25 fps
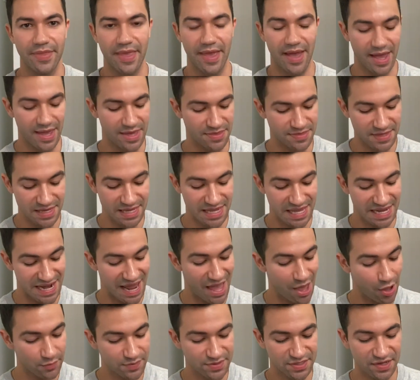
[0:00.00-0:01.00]
I think it
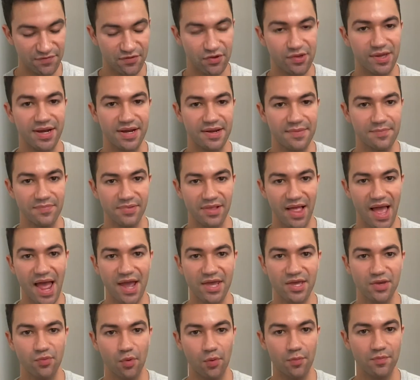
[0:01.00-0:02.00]
helps if you get it in black.
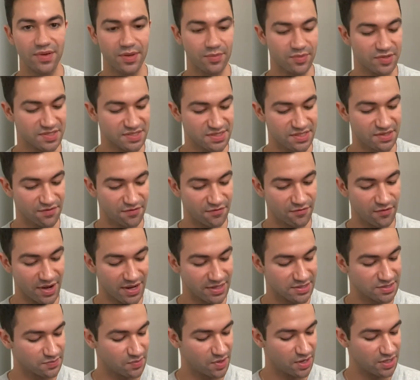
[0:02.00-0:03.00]
You won't be able to see the fray
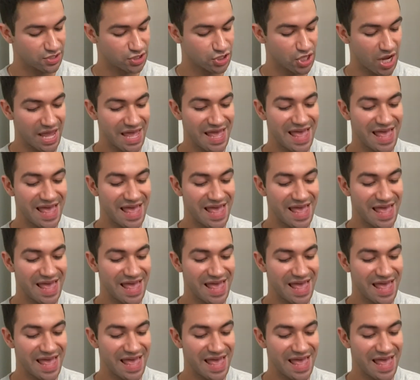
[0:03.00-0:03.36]
as much.